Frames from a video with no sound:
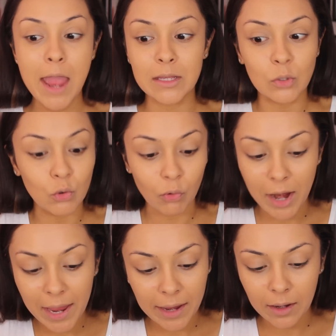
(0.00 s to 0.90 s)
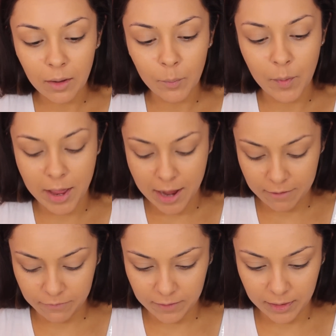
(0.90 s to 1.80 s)
It's great, but
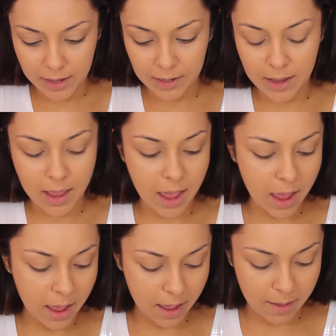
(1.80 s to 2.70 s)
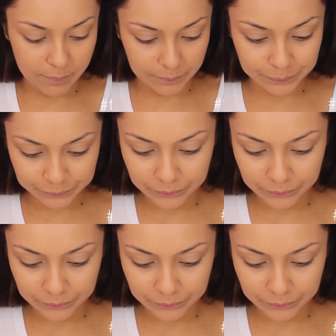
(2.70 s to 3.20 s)
I feel like um,